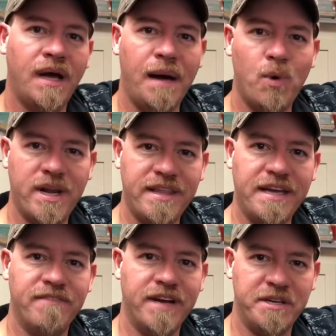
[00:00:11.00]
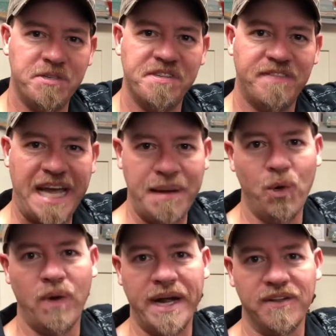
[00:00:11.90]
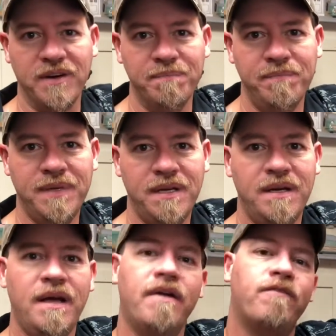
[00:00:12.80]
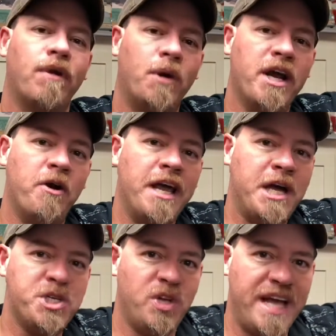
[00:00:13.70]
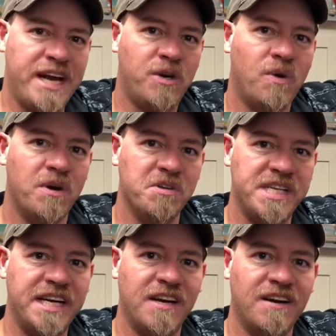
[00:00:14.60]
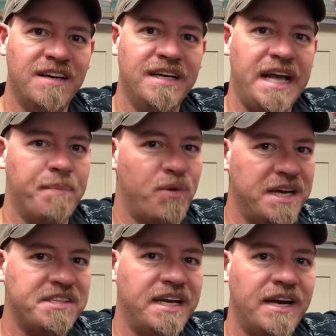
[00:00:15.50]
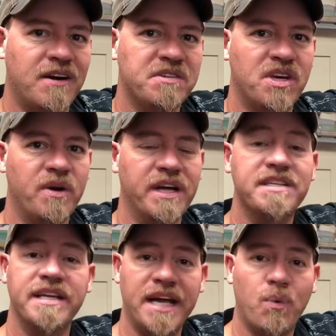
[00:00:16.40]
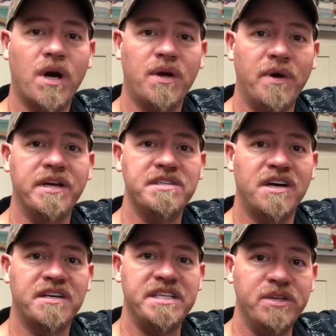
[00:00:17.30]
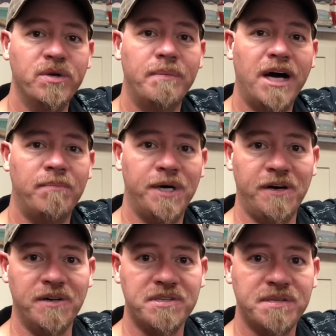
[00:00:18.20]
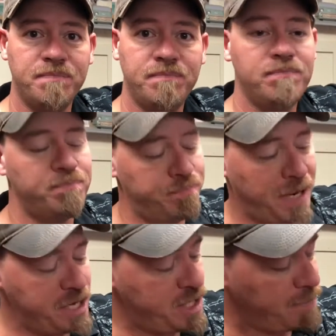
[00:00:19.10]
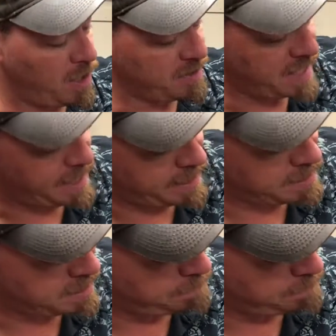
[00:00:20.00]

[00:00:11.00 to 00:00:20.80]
I'm one of the inventors of Cable Wrangler. From our international headquarters here in Prescott, Arizona, today we're going to talk to you about balls. Bungee balls, that is.